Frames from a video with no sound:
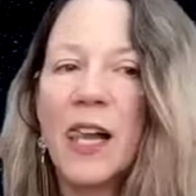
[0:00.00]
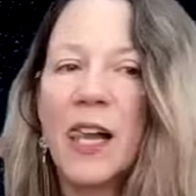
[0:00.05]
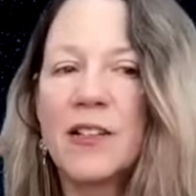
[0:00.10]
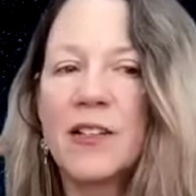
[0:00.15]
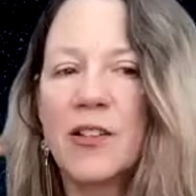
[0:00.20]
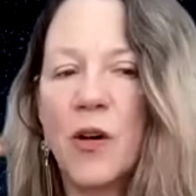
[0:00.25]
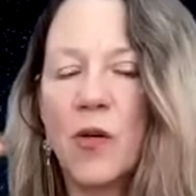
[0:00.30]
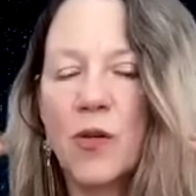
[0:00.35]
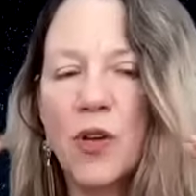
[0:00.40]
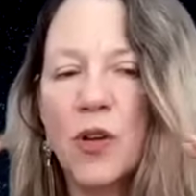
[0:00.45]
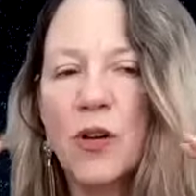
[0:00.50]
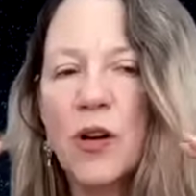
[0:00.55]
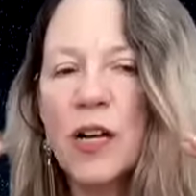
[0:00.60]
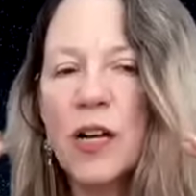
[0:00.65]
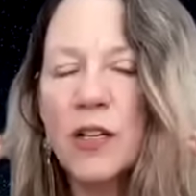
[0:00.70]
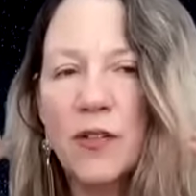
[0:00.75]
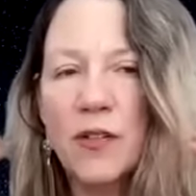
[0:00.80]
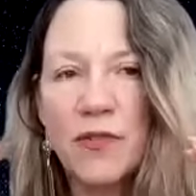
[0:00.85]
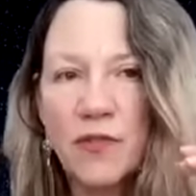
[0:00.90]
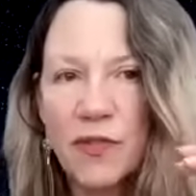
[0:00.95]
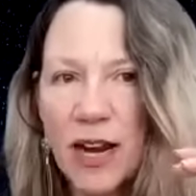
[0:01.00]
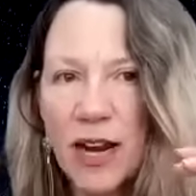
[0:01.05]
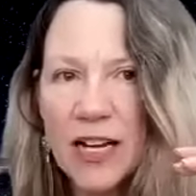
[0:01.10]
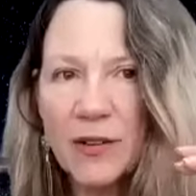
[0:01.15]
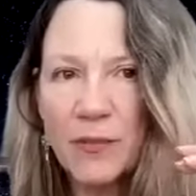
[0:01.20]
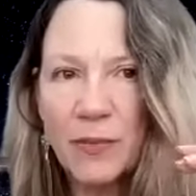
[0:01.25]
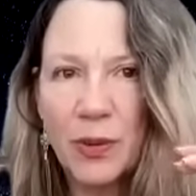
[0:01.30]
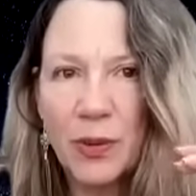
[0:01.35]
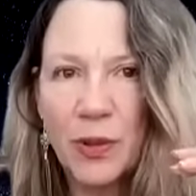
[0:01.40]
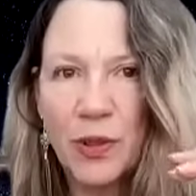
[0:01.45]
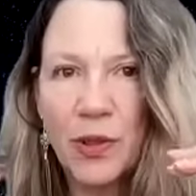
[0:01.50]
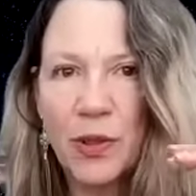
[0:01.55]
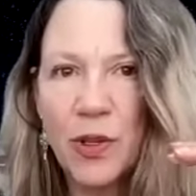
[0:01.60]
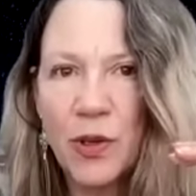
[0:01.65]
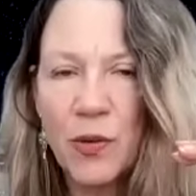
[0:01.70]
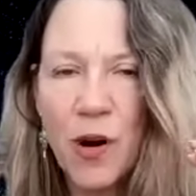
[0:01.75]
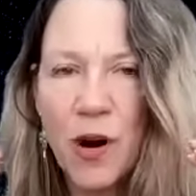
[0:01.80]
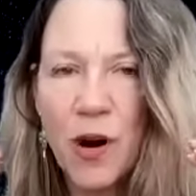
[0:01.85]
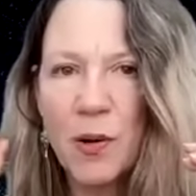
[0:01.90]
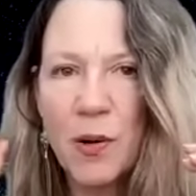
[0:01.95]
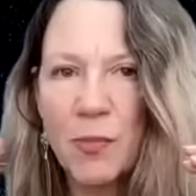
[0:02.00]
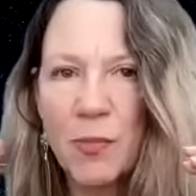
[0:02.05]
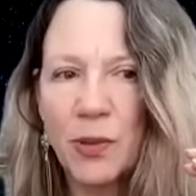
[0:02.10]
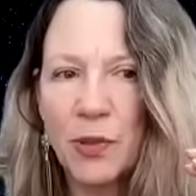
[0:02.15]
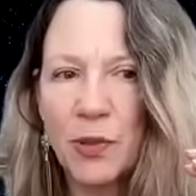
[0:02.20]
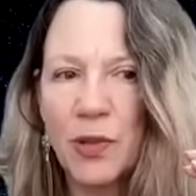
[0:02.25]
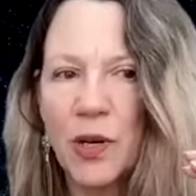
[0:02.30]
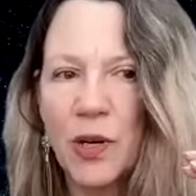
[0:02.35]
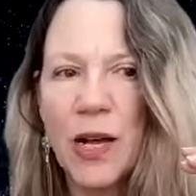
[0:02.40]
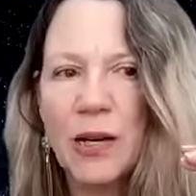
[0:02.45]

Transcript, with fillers: So you're not afraid of Pluto. You are Pluto.